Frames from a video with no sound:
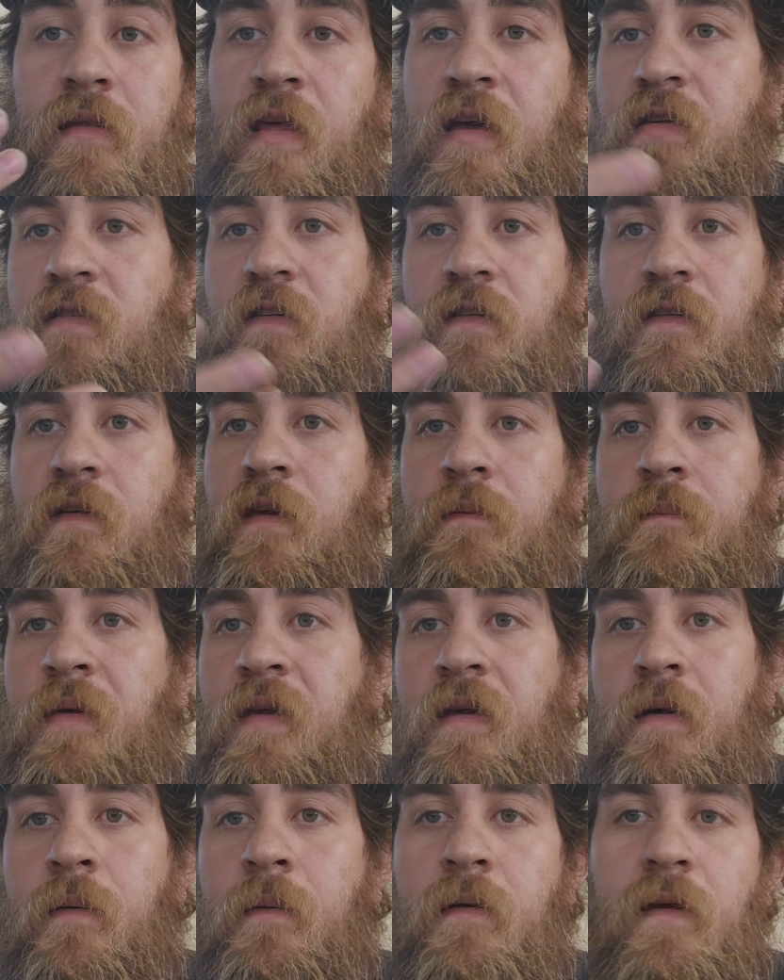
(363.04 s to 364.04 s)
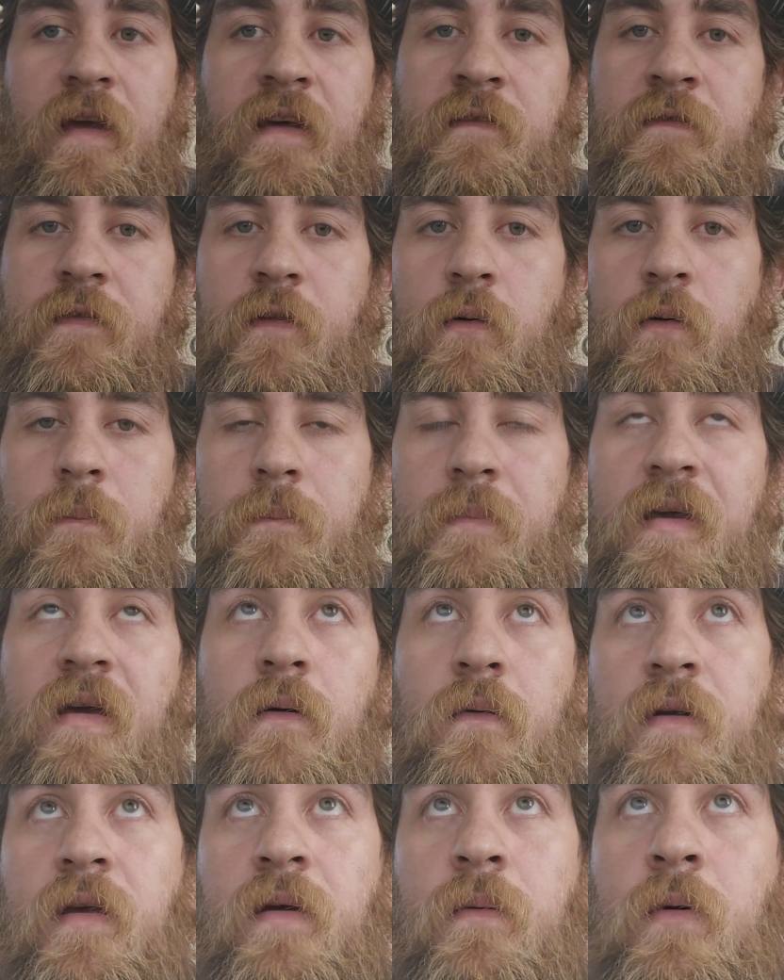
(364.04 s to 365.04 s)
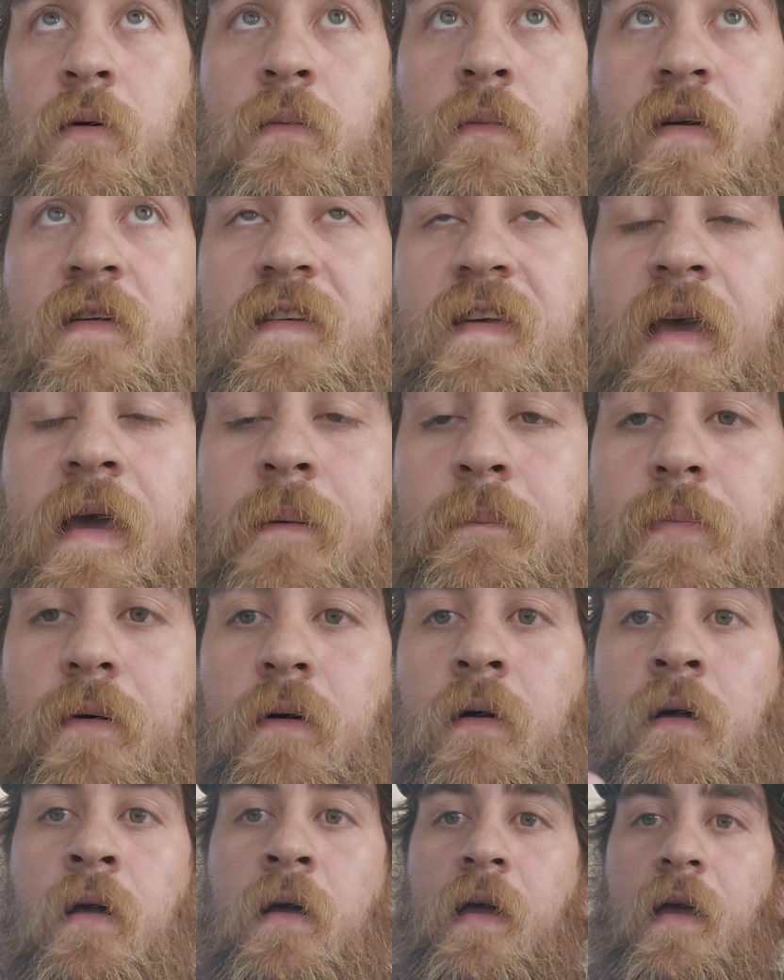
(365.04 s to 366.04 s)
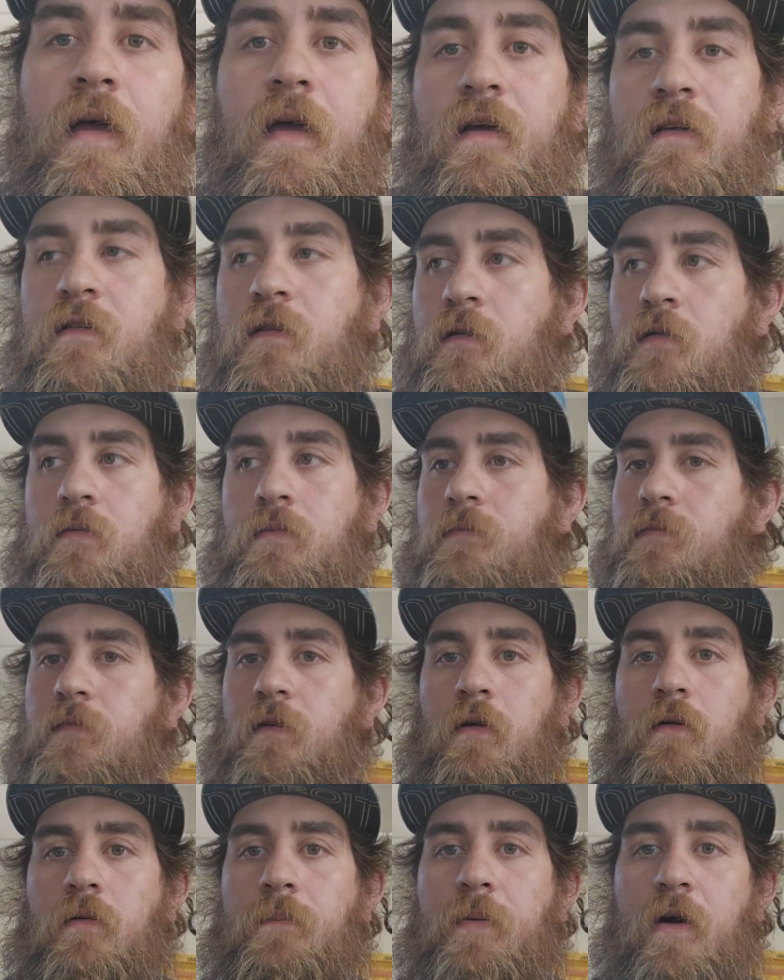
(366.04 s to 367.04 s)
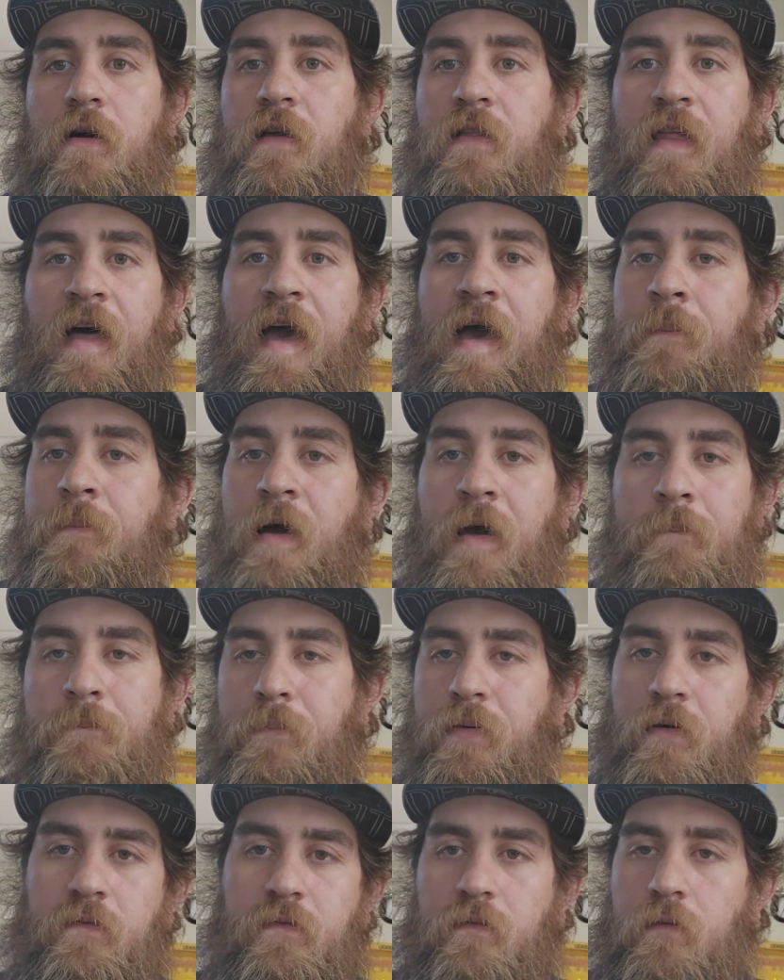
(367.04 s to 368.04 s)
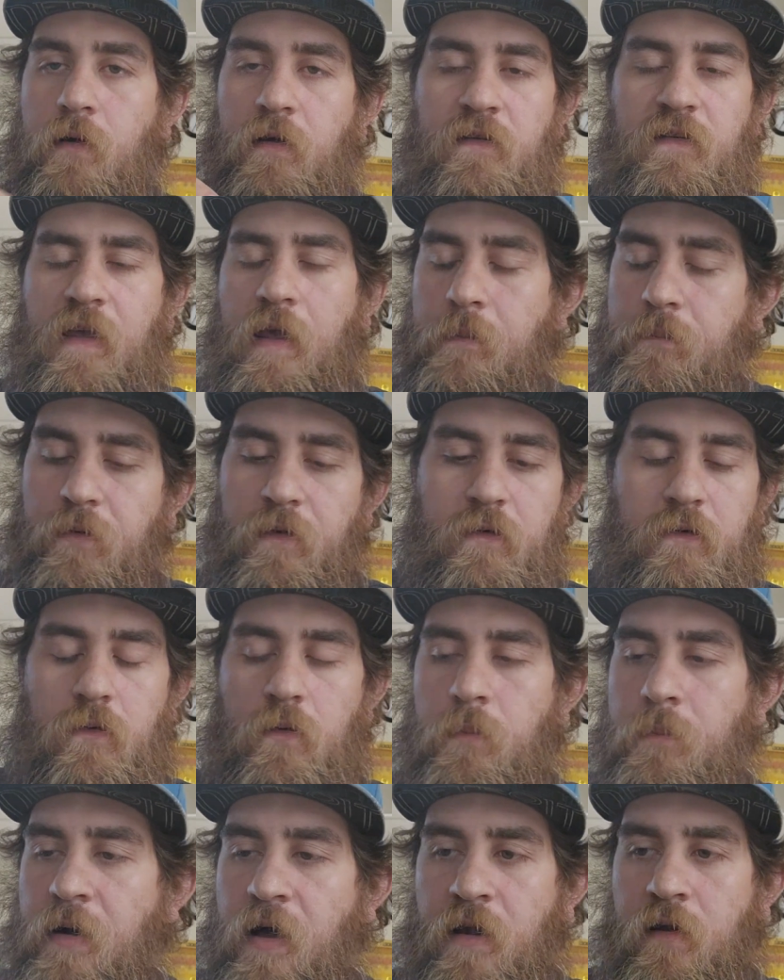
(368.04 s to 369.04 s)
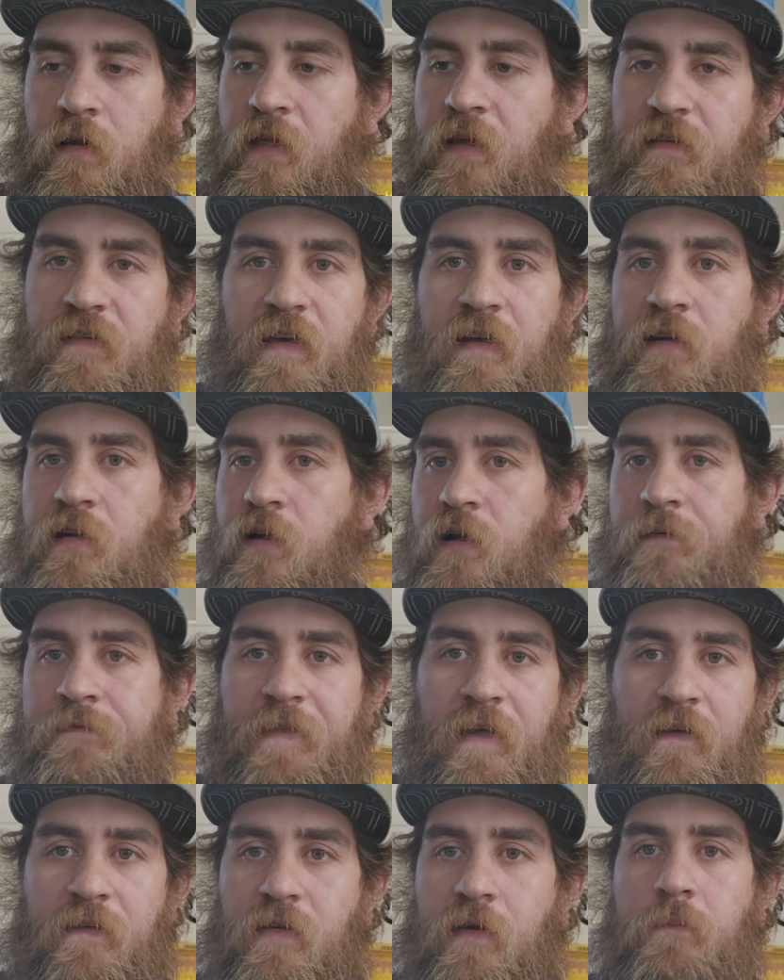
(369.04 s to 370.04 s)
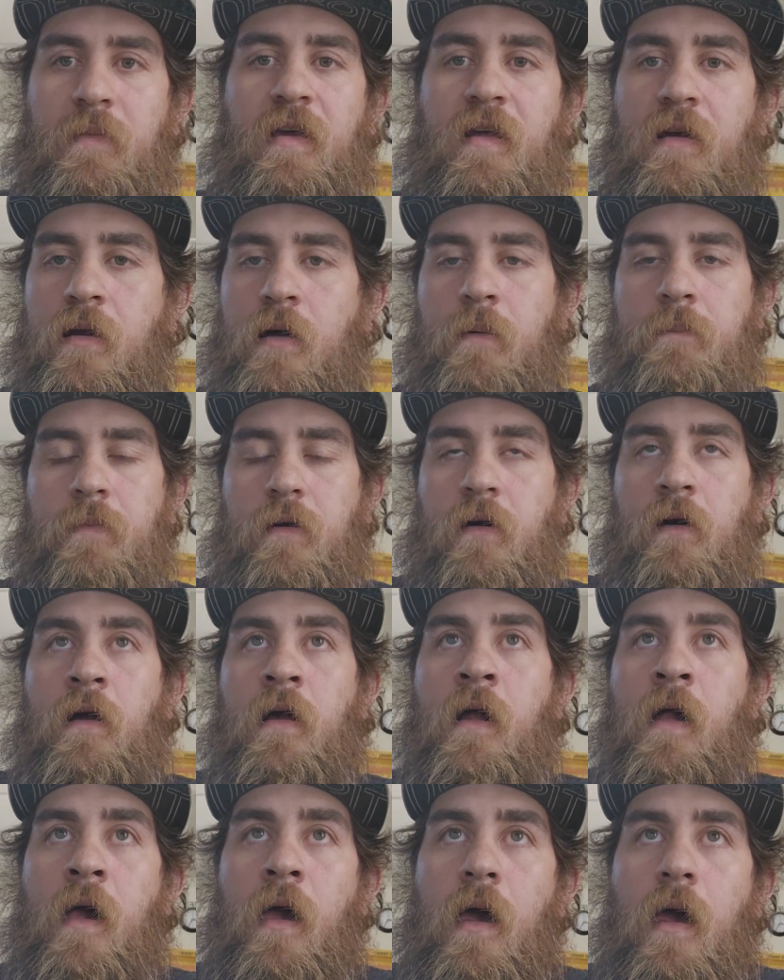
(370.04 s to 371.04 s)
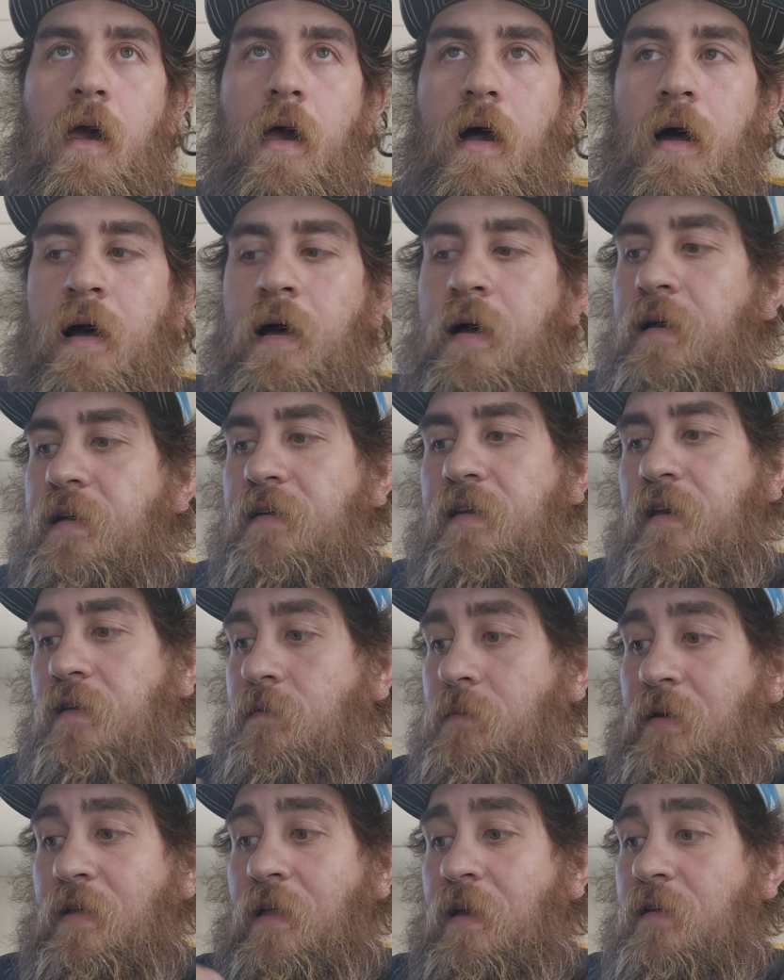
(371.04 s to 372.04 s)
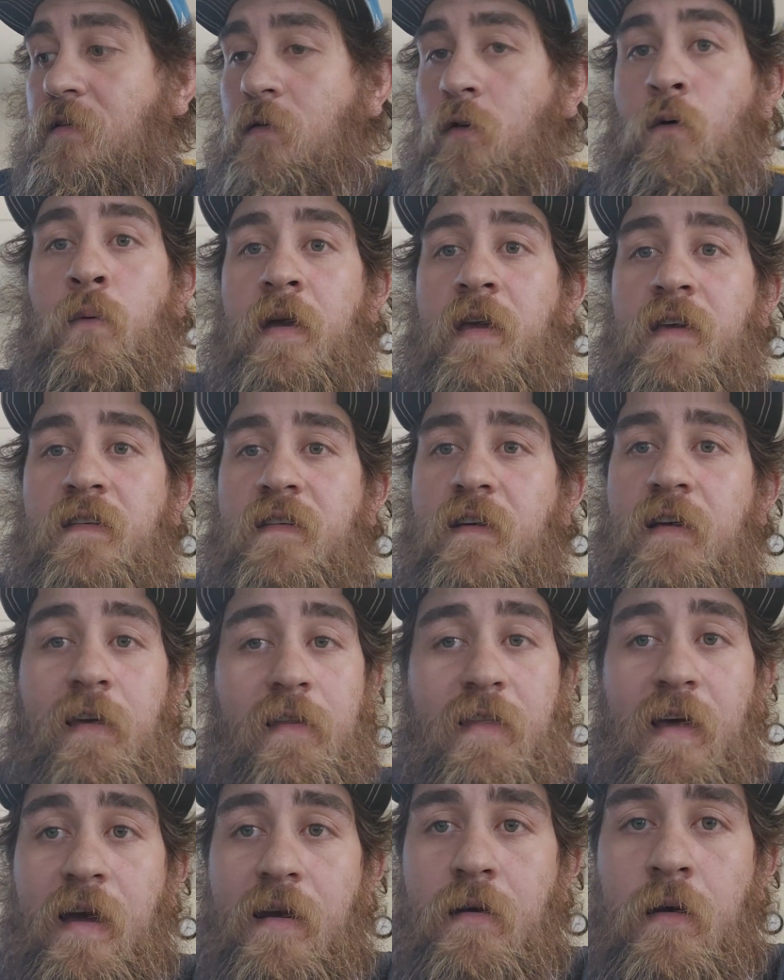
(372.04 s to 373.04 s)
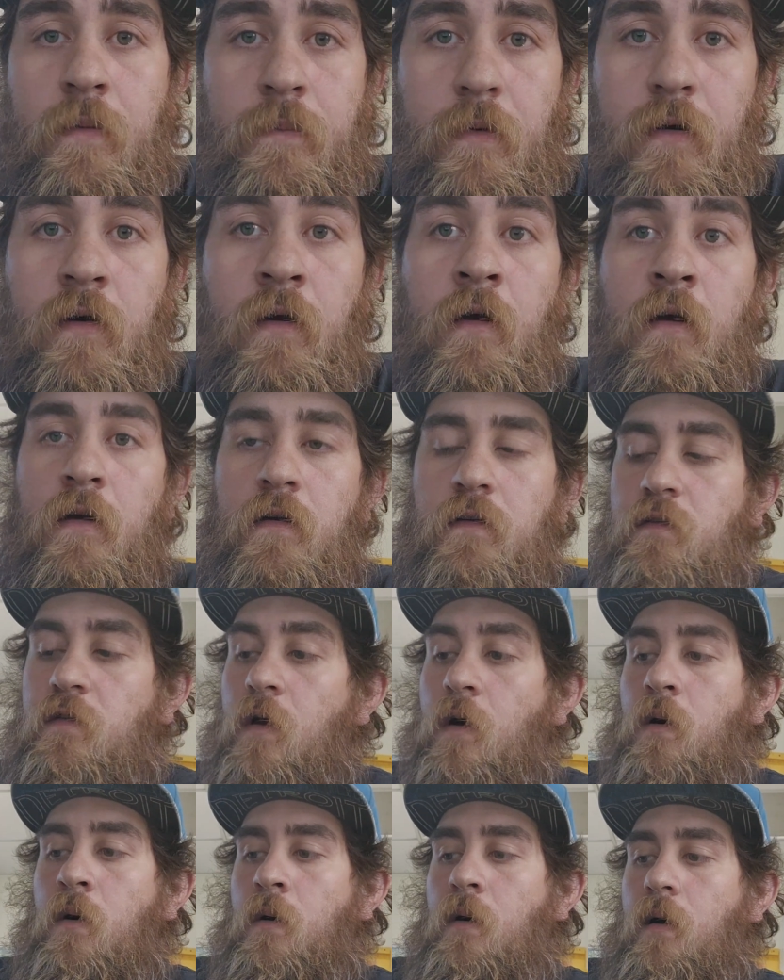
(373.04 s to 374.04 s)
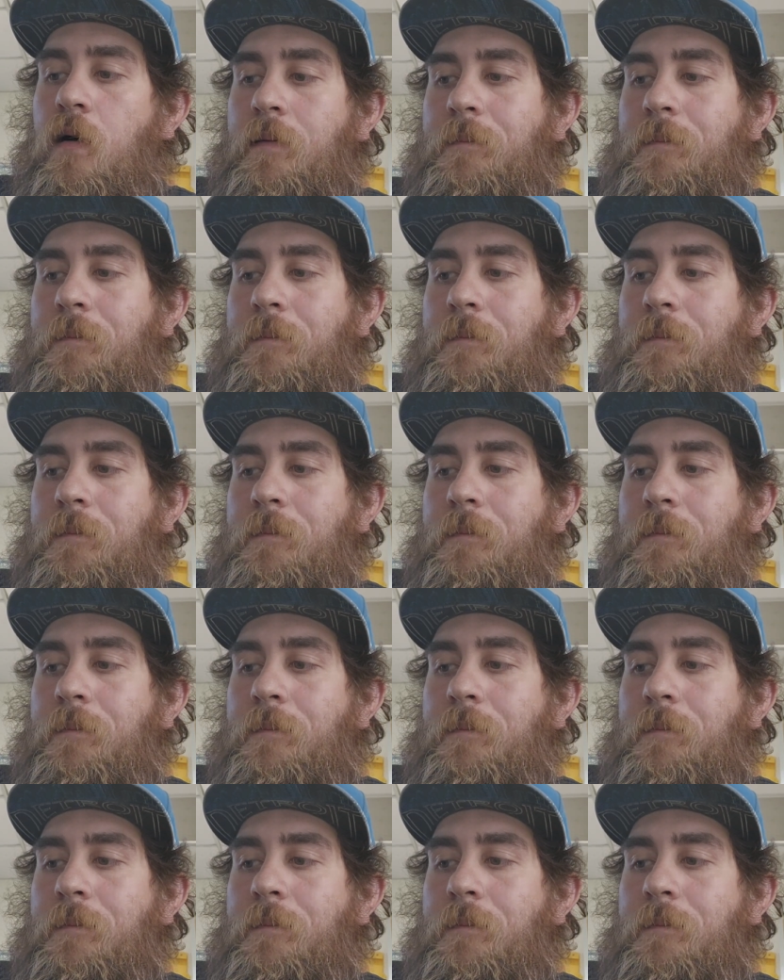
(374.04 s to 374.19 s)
they just give me an influent BOD when we sample. It's a third-party lab. I put a sample into a bottle. I send it off. They send me a number. It takes me like 2 weeks to get that number. So